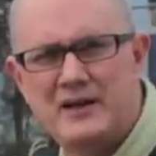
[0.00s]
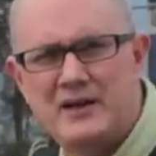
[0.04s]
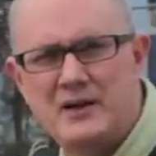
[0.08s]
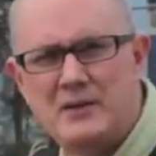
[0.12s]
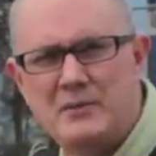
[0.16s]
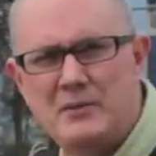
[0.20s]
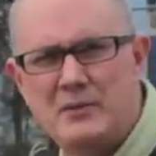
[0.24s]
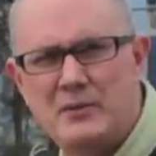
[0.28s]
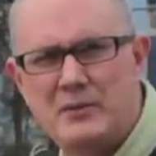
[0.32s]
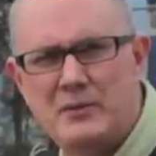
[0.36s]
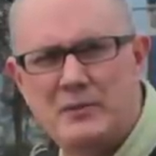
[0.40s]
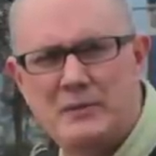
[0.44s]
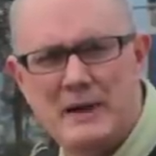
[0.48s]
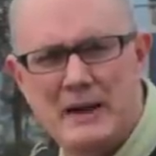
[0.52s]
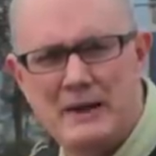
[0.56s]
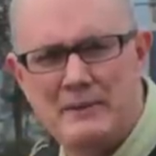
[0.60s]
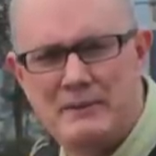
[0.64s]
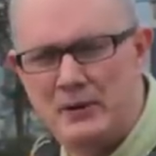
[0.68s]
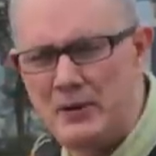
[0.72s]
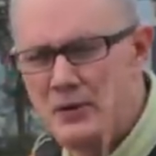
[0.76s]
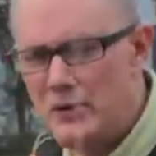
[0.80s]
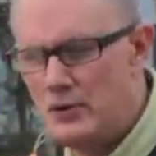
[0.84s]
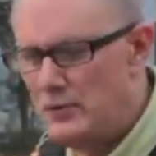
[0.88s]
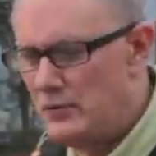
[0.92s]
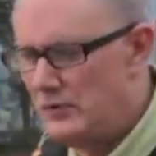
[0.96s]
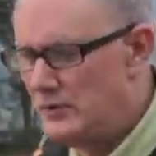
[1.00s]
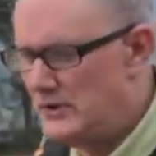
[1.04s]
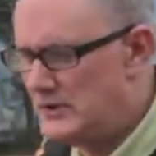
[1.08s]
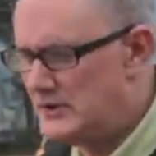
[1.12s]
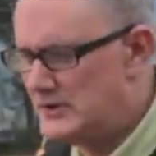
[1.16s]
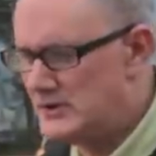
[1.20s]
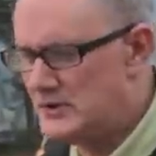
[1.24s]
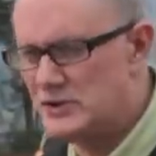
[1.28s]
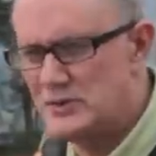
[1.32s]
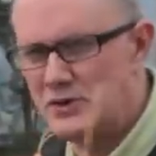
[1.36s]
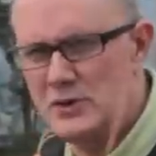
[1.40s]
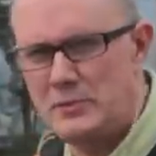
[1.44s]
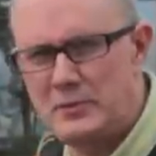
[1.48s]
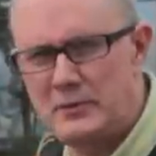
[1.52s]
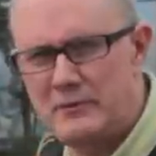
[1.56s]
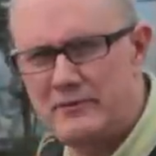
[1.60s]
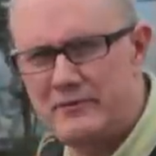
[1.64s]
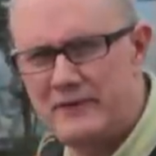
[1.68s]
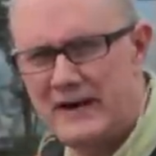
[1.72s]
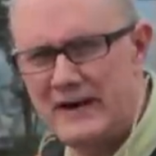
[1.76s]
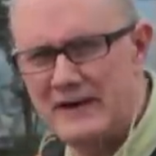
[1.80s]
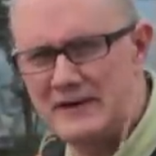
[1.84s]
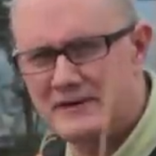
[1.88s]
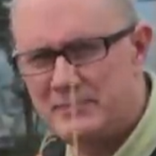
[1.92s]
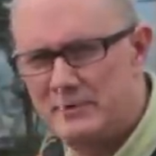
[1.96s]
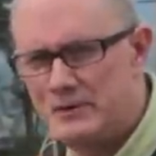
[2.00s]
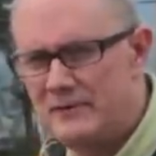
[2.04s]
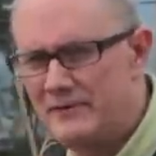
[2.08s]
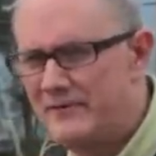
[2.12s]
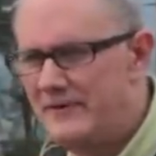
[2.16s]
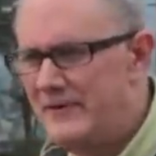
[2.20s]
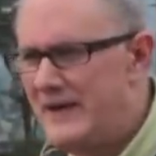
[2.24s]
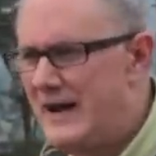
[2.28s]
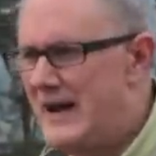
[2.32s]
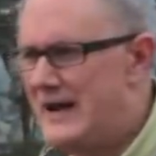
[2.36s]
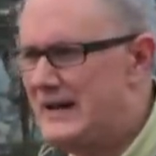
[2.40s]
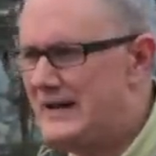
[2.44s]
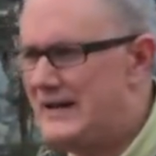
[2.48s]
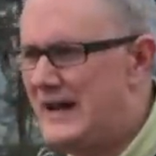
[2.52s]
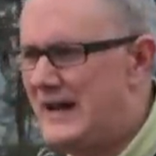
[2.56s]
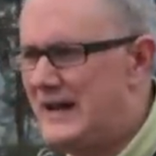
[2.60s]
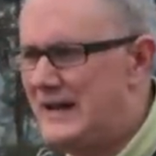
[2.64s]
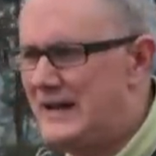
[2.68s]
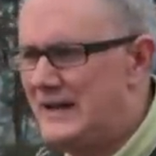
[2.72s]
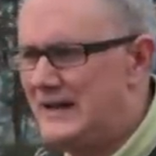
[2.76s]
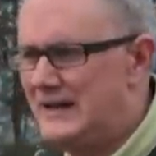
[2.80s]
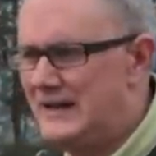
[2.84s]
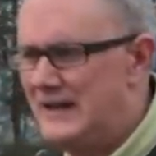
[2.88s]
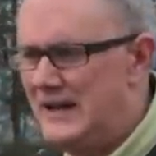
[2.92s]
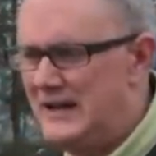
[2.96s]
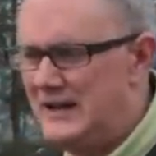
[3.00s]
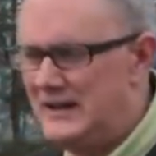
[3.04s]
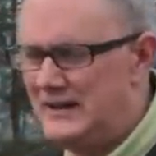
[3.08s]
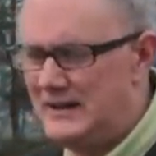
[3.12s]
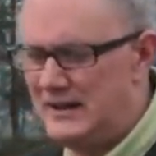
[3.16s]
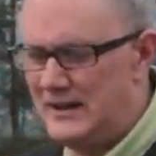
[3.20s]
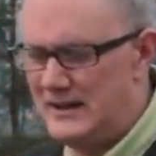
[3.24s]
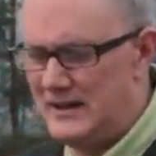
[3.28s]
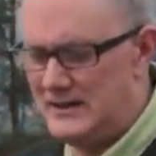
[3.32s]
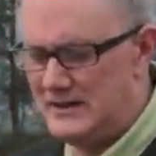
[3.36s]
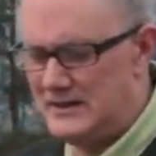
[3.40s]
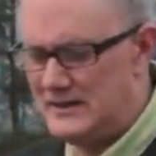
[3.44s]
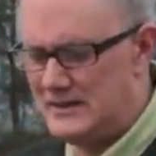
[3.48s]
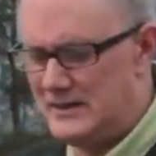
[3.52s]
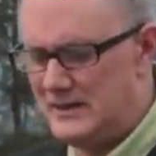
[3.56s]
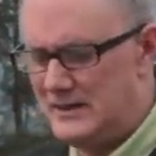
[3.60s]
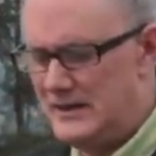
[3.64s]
But with bamboo, this is super flexible. In fact, I can take this